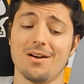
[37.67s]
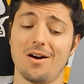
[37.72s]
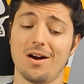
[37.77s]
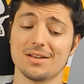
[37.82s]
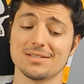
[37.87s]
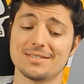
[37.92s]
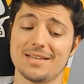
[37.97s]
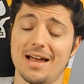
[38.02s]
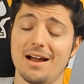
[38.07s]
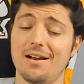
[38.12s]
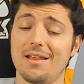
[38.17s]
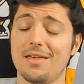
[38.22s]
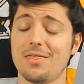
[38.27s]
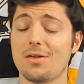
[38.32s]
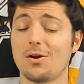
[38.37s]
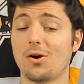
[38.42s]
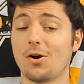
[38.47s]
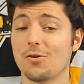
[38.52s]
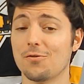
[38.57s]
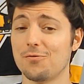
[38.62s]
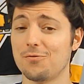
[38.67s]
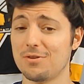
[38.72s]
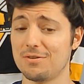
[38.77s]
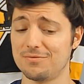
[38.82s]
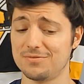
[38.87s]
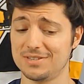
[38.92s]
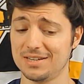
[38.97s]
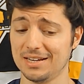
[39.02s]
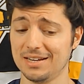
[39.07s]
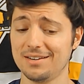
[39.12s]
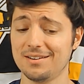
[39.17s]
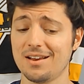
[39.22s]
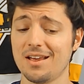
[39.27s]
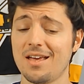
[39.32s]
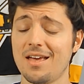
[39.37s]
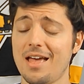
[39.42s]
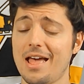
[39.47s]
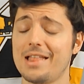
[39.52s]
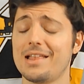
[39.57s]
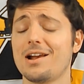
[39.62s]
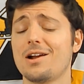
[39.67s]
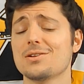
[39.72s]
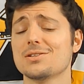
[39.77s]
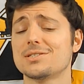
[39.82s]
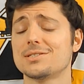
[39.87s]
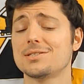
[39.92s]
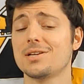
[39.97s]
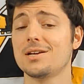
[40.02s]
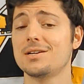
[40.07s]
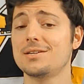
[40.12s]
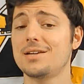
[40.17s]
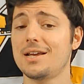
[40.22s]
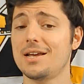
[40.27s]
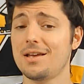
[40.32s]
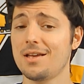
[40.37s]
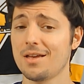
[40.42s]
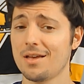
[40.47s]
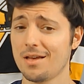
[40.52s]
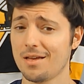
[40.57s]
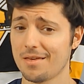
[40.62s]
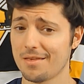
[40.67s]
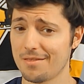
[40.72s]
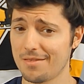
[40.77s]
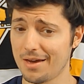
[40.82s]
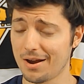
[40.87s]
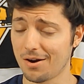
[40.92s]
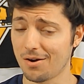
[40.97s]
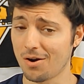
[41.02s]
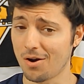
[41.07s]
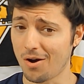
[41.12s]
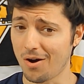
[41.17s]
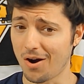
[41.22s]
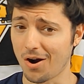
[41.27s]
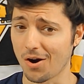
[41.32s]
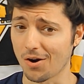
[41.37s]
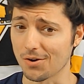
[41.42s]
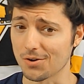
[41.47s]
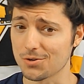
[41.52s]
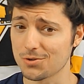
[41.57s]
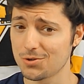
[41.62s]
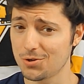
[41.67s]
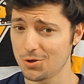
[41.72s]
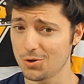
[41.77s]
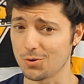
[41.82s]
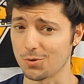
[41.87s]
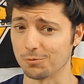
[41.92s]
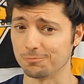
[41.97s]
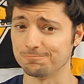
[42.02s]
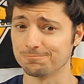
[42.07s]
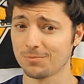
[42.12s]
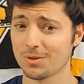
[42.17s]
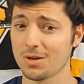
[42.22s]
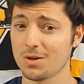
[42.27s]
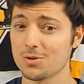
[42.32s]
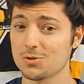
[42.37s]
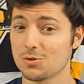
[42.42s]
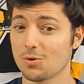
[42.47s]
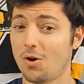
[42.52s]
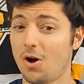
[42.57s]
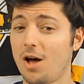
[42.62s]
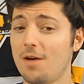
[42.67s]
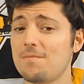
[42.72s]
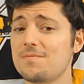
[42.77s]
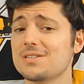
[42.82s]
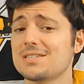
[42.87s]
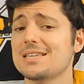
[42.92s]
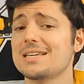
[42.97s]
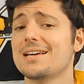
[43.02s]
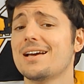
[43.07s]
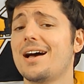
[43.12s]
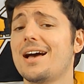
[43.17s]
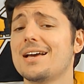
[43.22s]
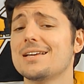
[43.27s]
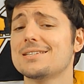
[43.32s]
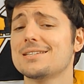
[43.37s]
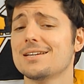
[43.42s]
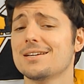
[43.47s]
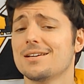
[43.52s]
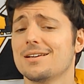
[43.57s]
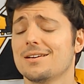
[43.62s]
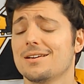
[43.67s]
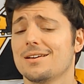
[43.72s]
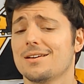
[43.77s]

On Saturday there are 15, and then on Sunday there are 2. So obviously, guys,